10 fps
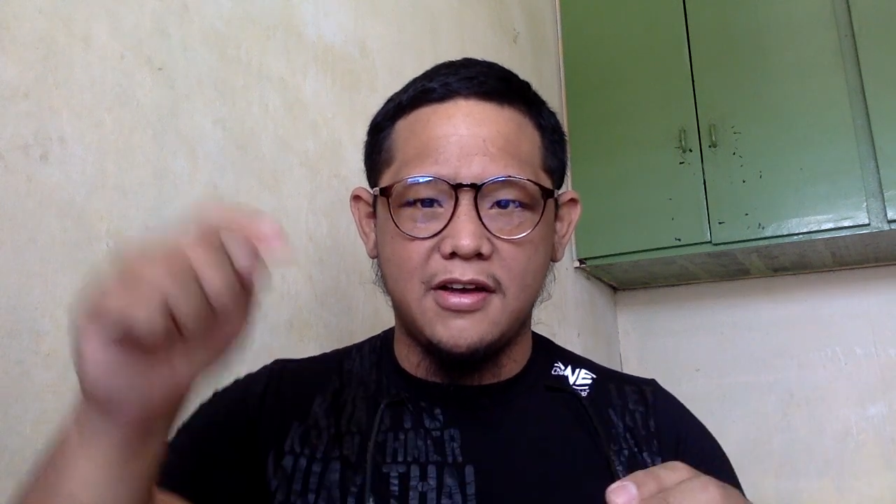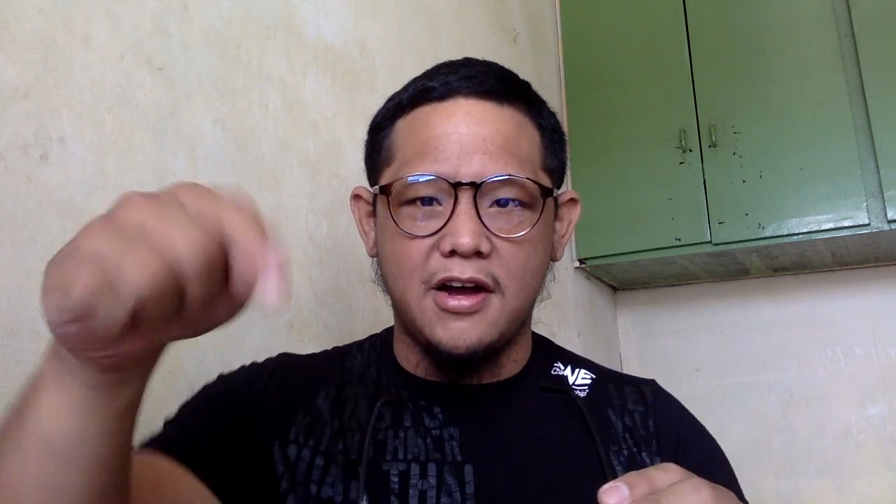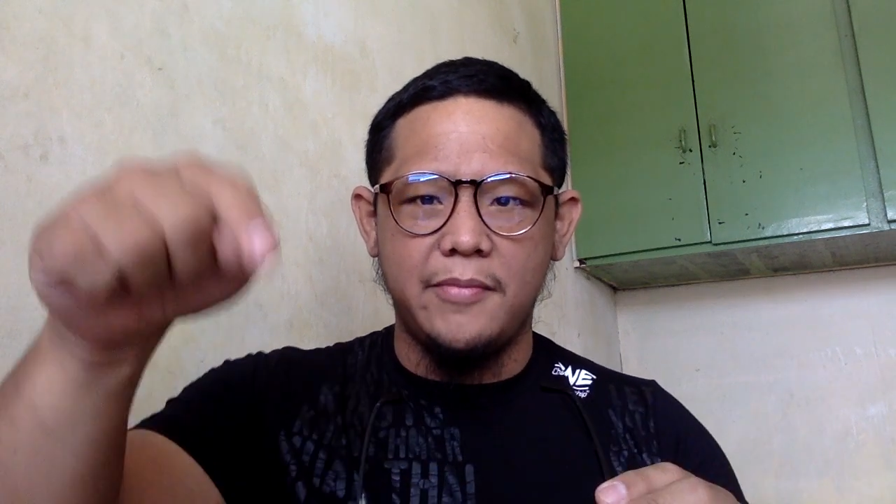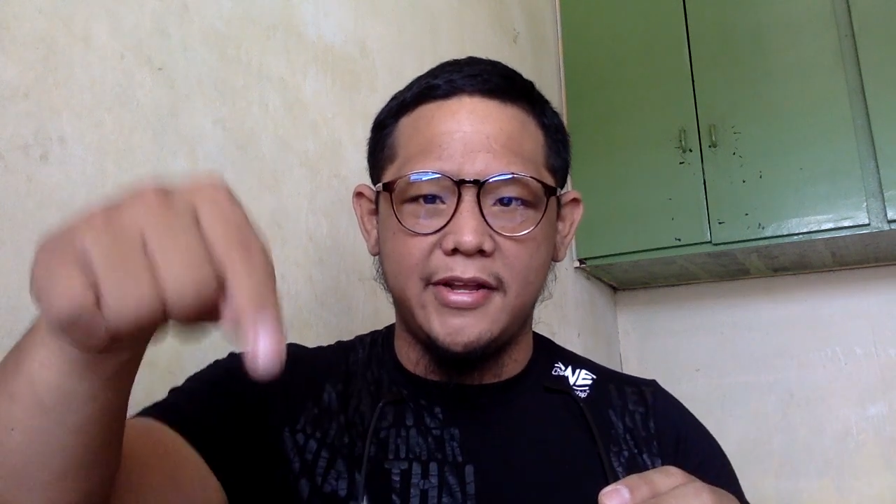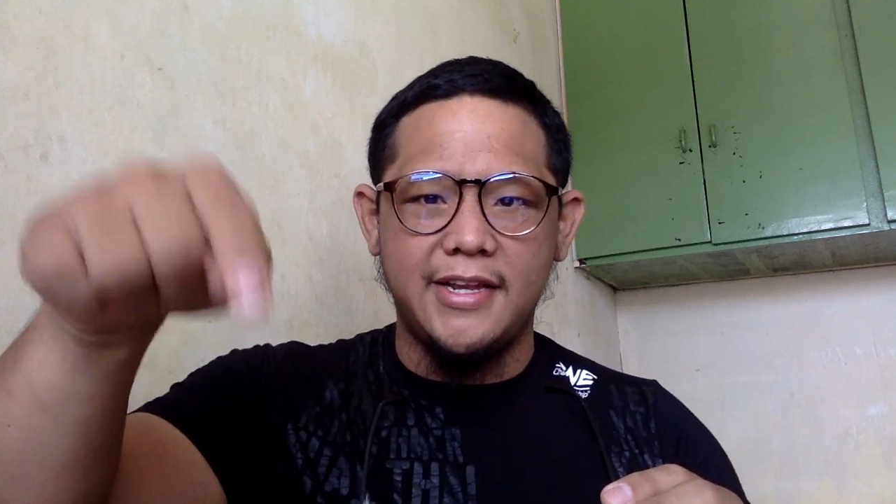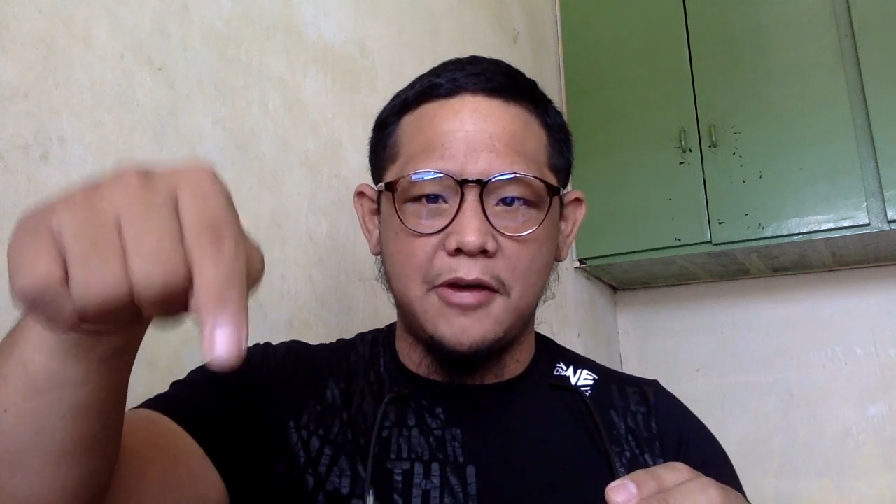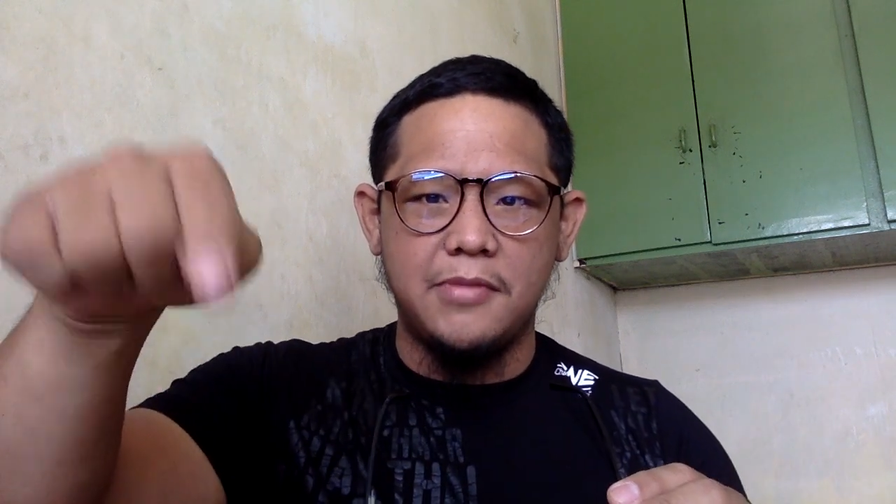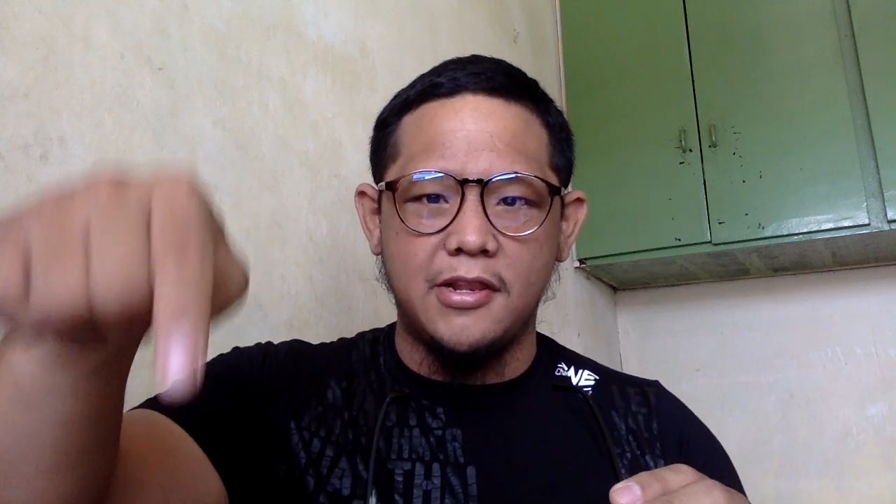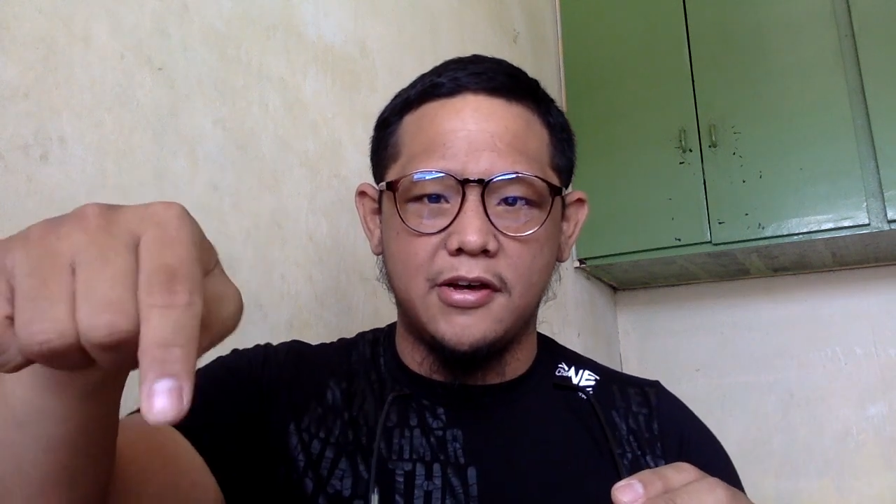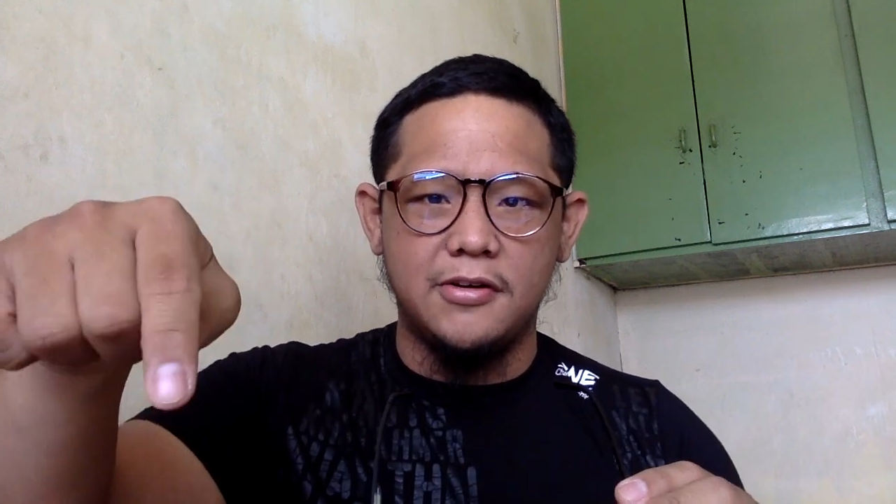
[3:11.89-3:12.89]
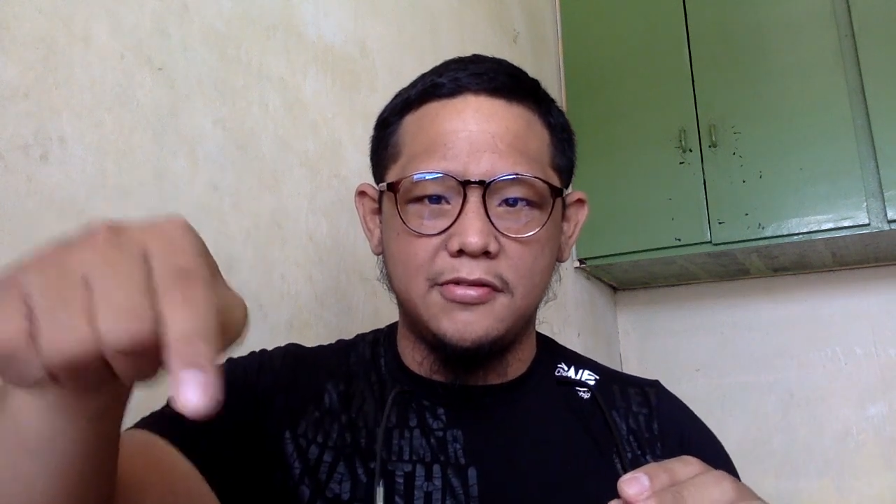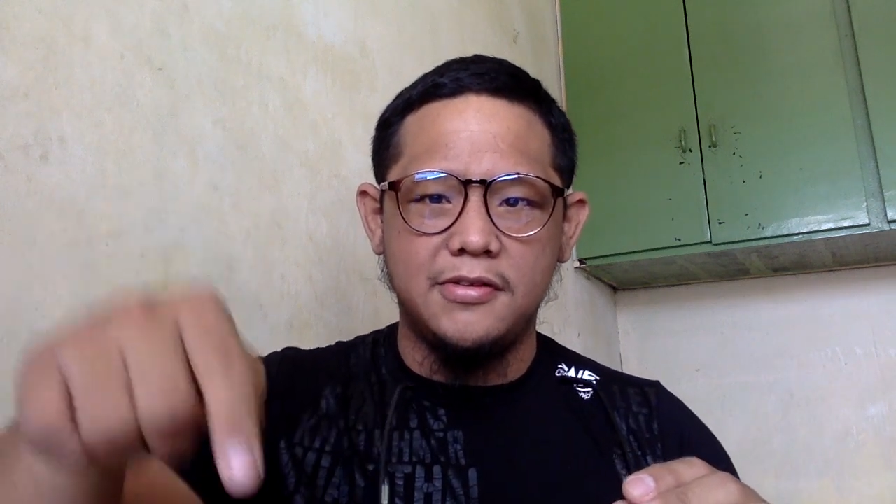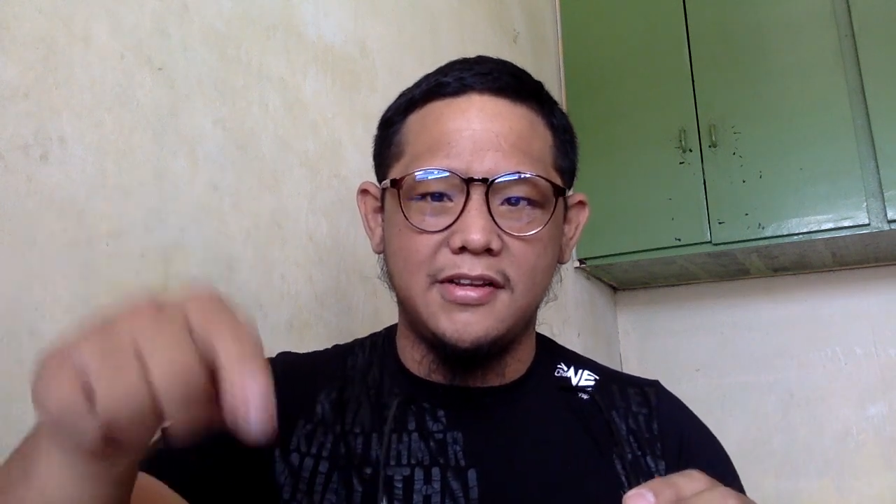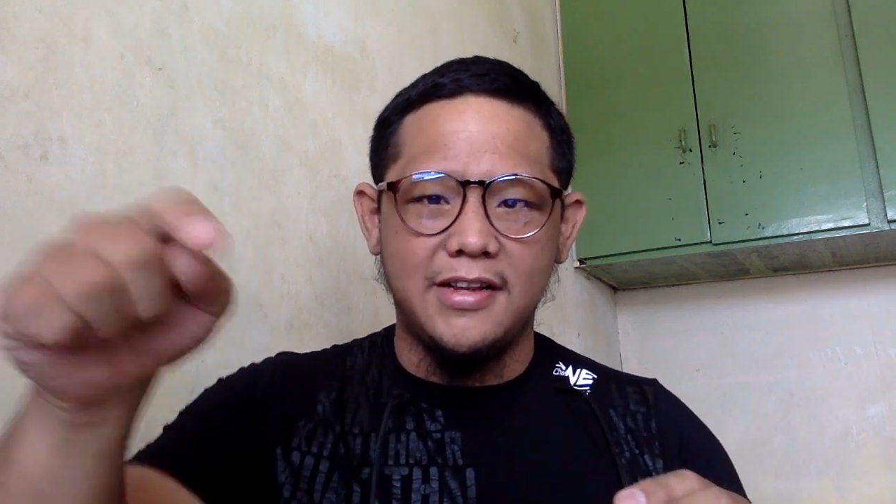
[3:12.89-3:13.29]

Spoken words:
comment down below.